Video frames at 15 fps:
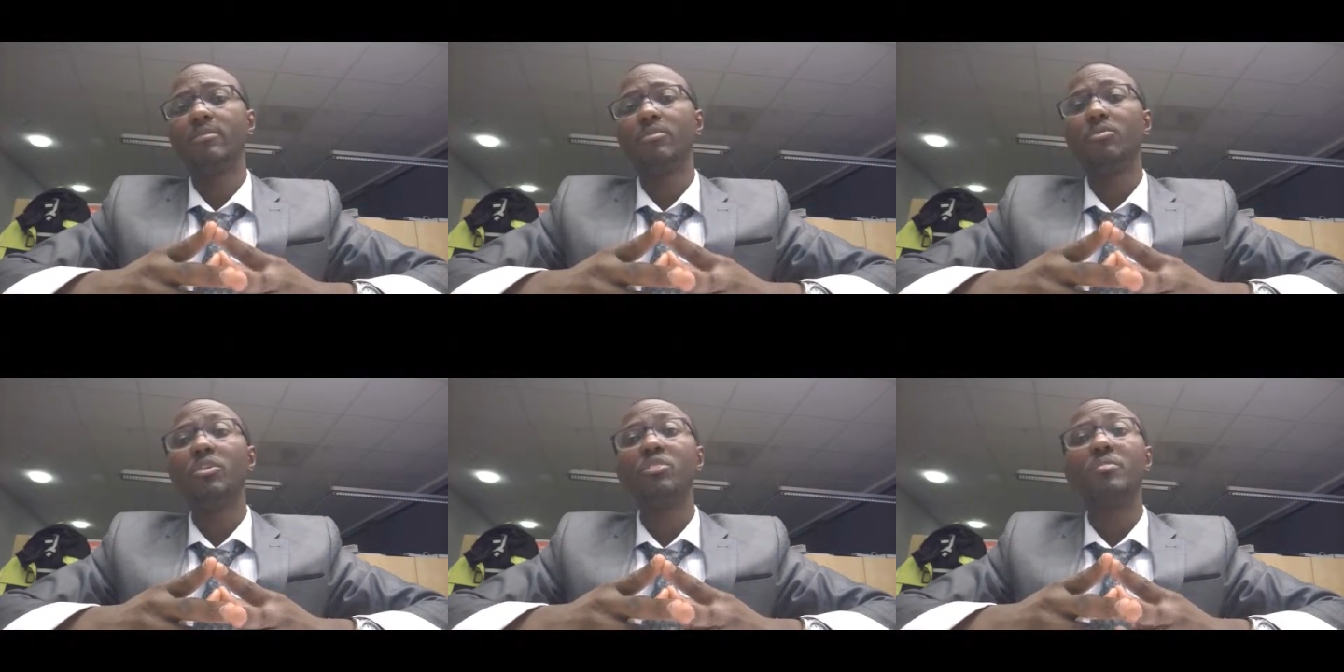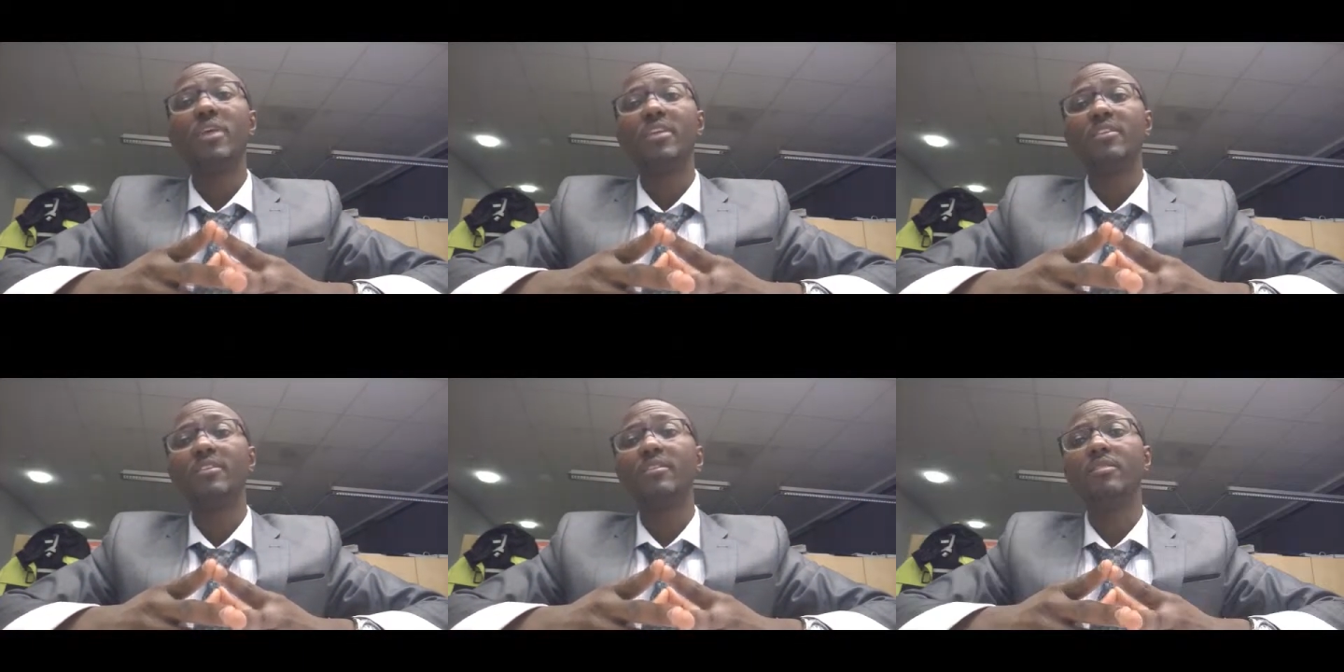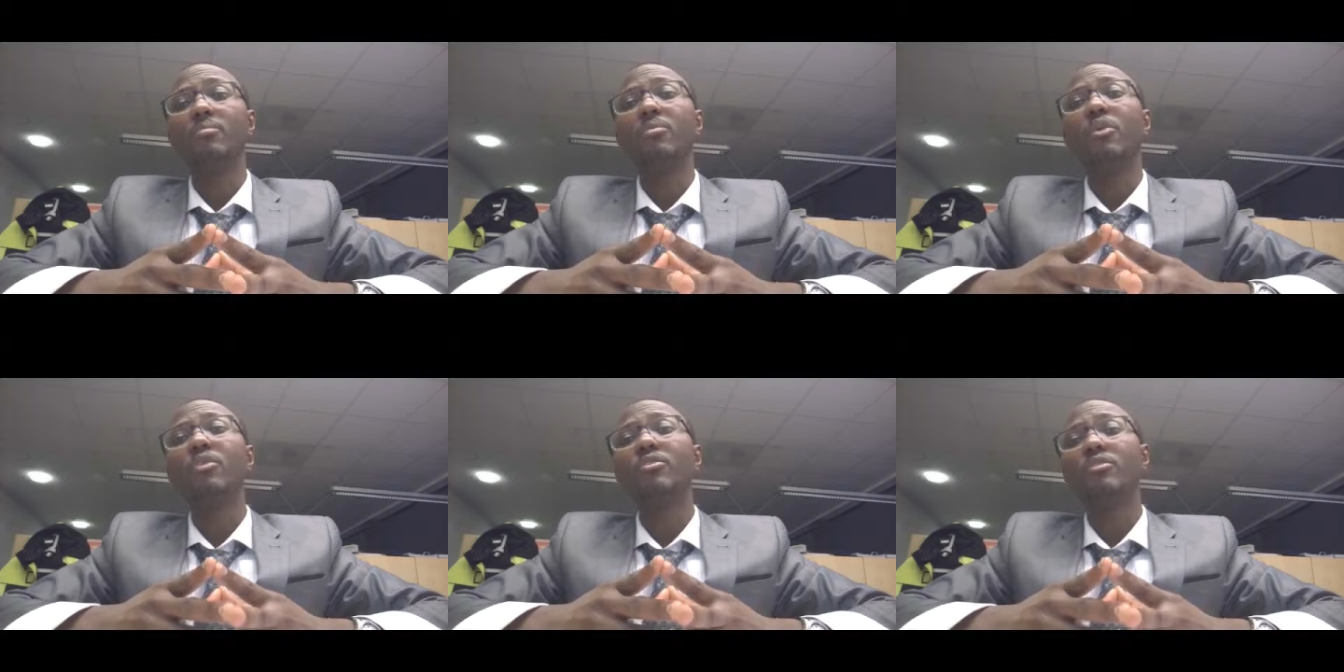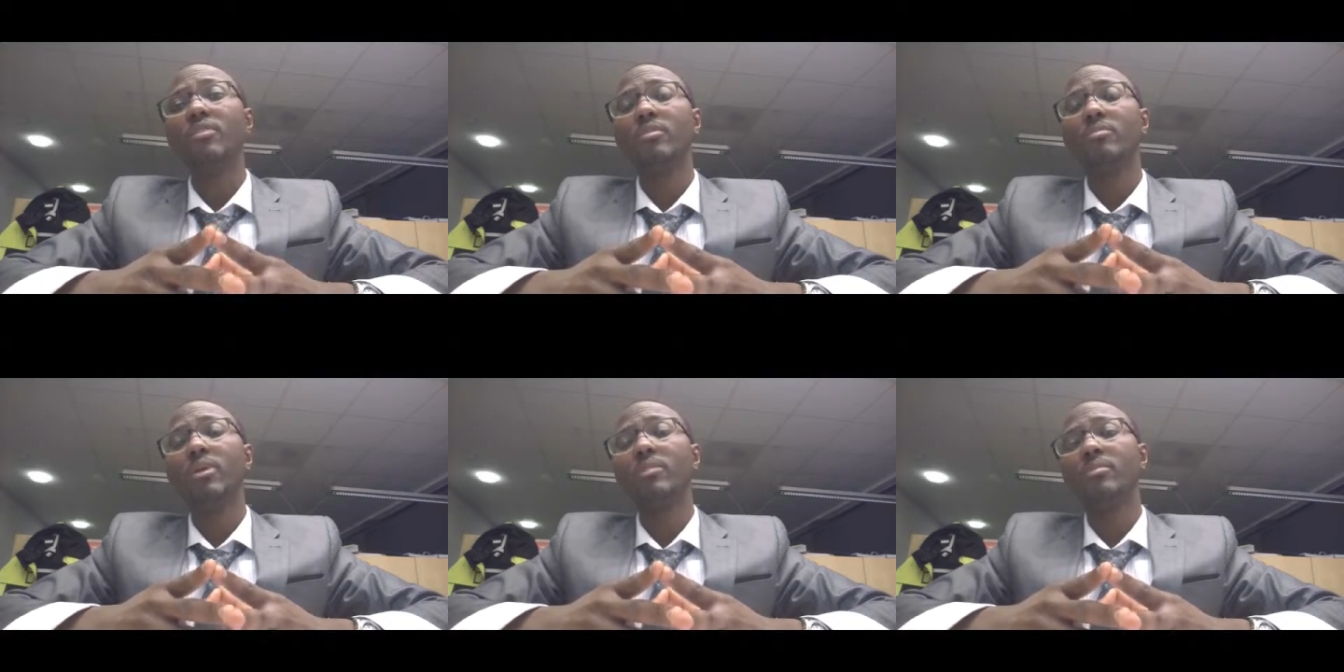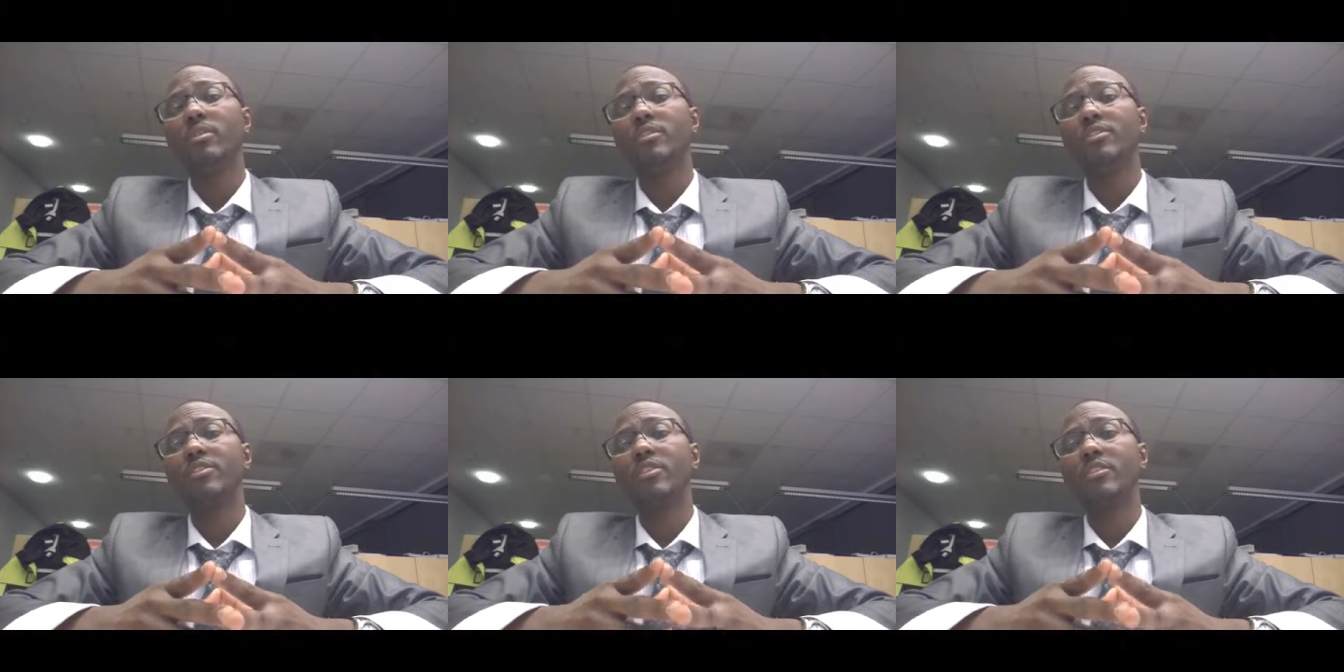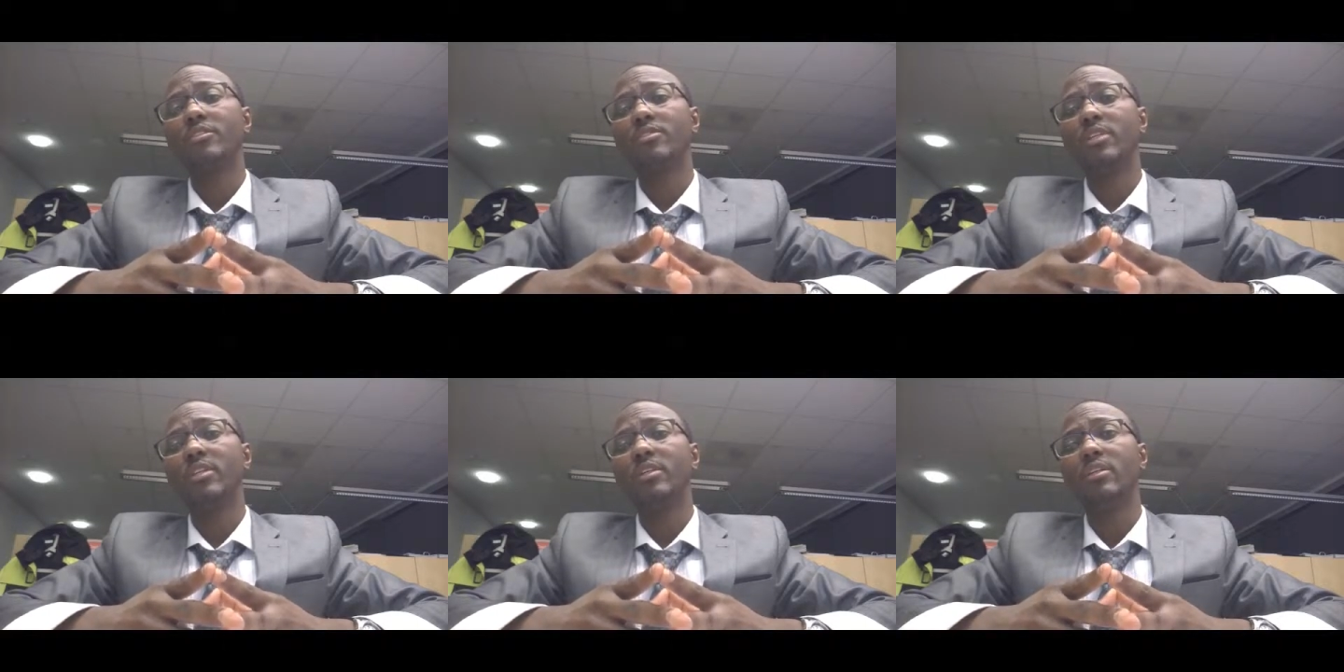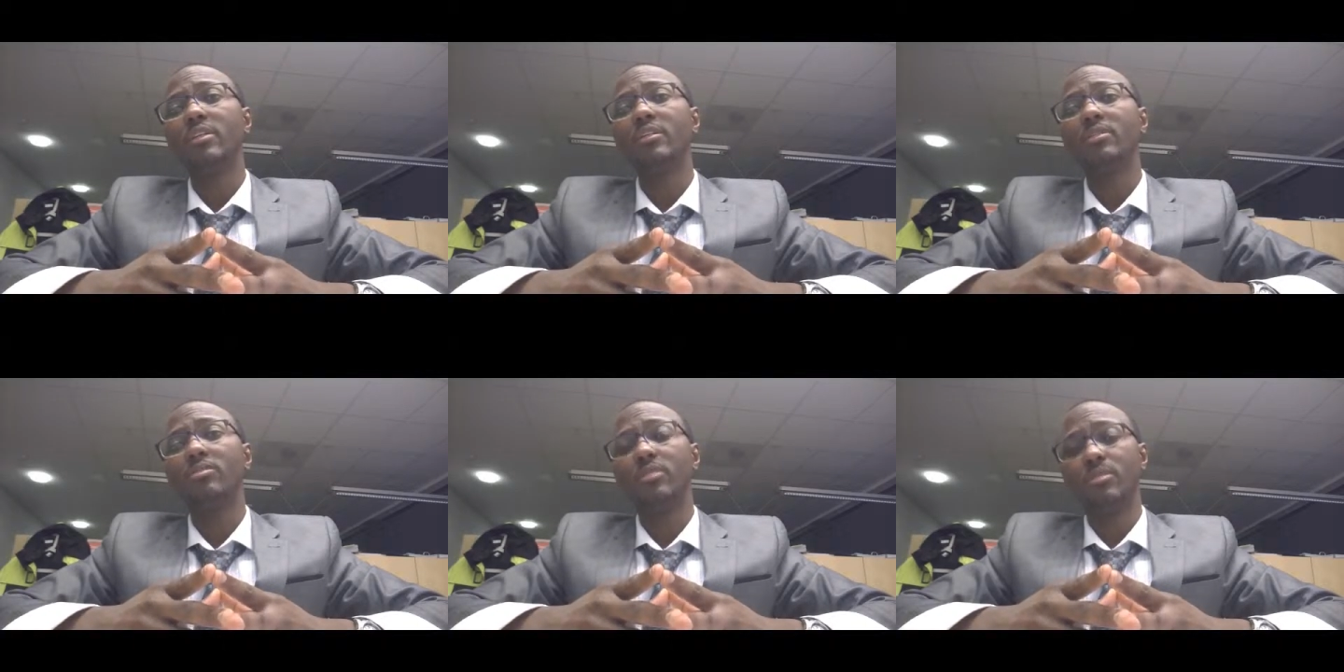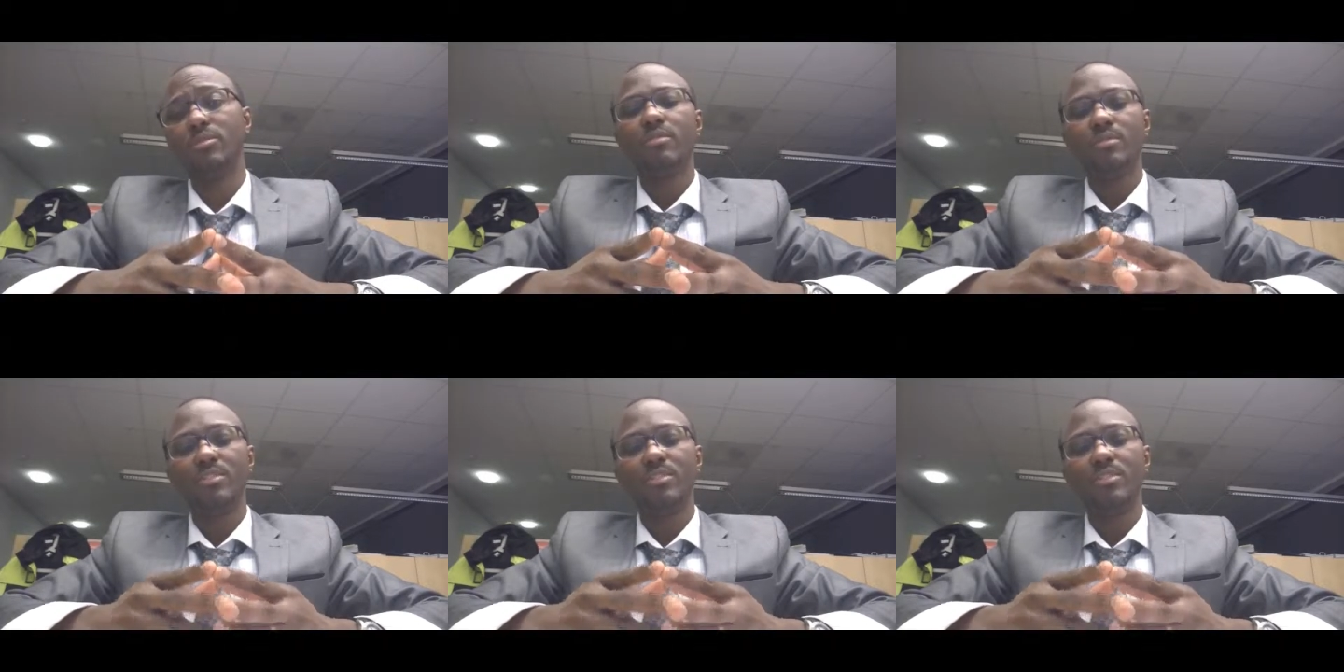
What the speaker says: which makes it the most populous country in the world.